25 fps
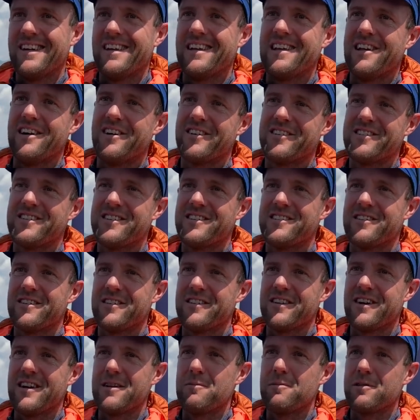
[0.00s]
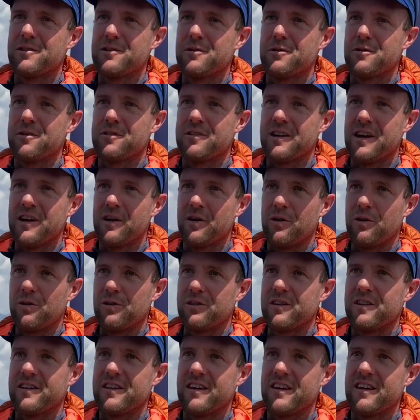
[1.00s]
Lars is not able to stay
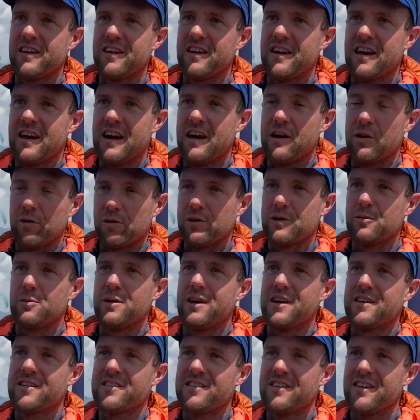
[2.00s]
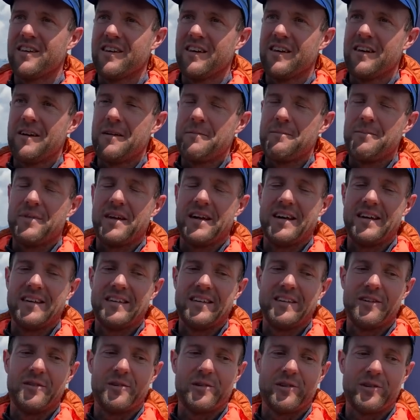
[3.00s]
all the day, all the weeks,
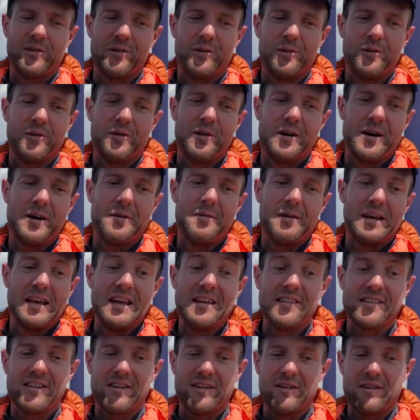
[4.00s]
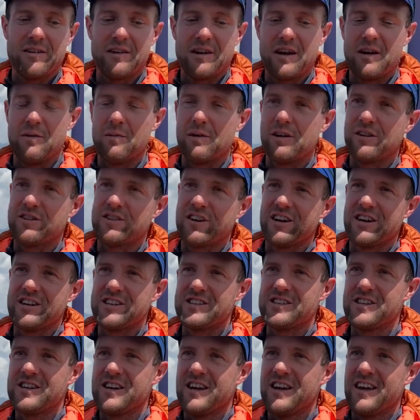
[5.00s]
and also Lisa, he will
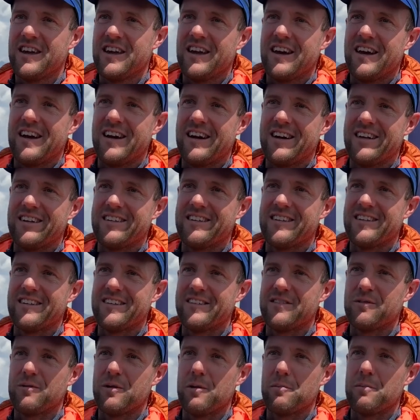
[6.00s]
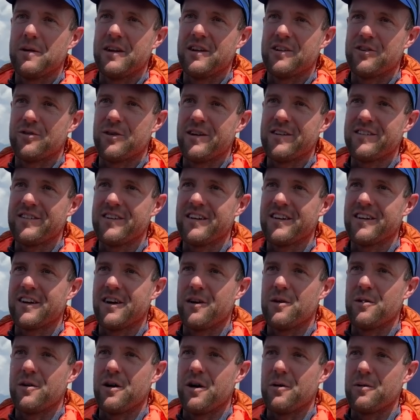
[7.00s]
change, and it will be interesting
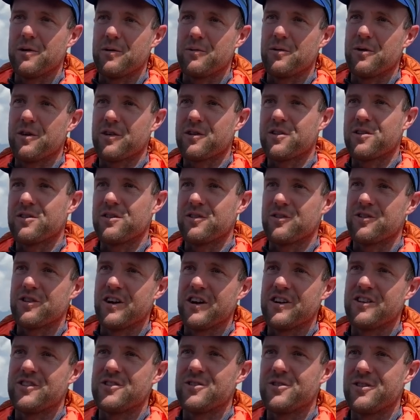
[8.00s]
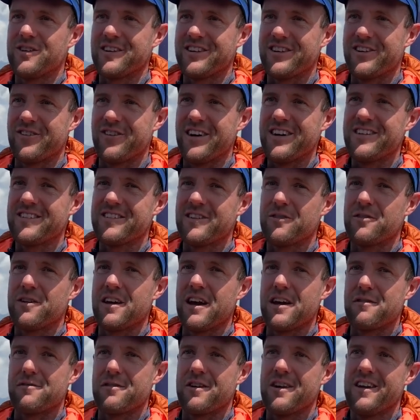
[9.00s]
how it works to change during the race. So we
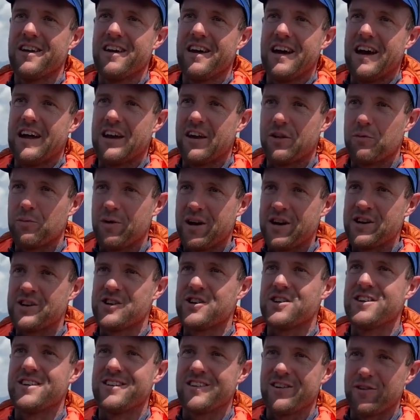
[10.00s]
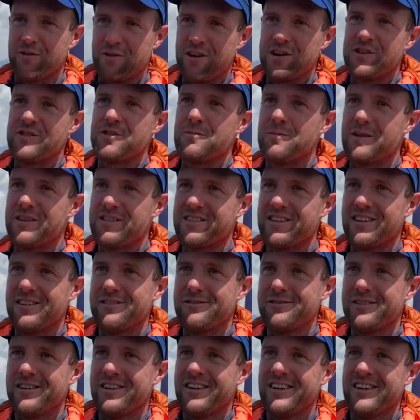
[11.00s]
have an adventure in the adventure by
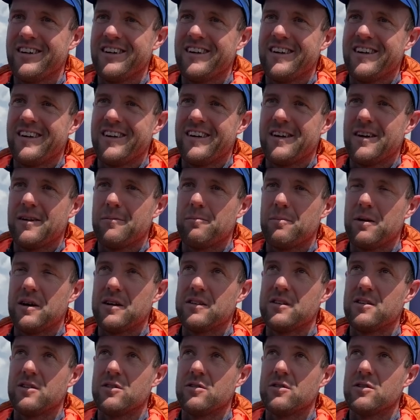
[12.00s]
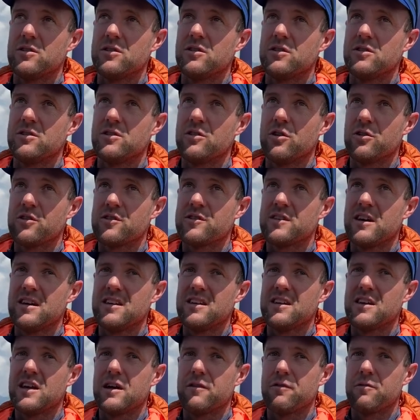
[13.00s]
itself, but on the other
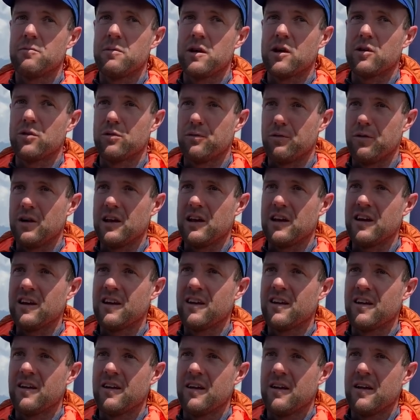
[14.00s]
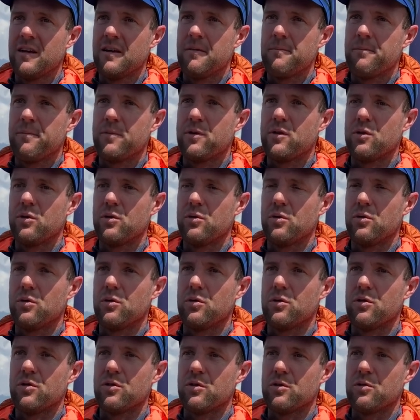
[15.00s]
side, it gives me a good feeling
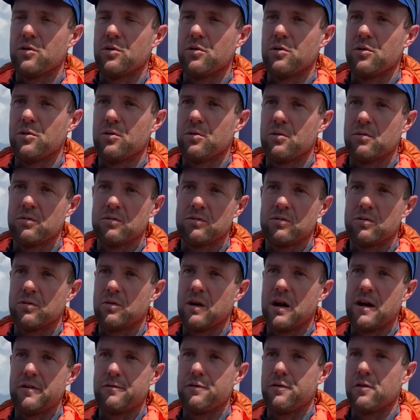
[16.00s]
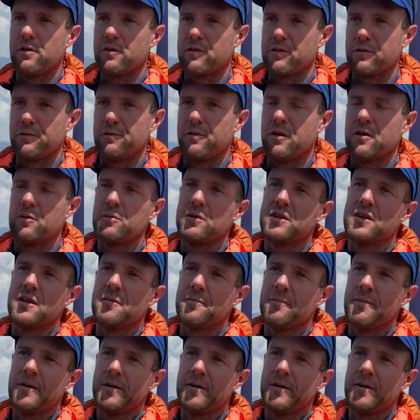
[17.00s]
to have also fun with him.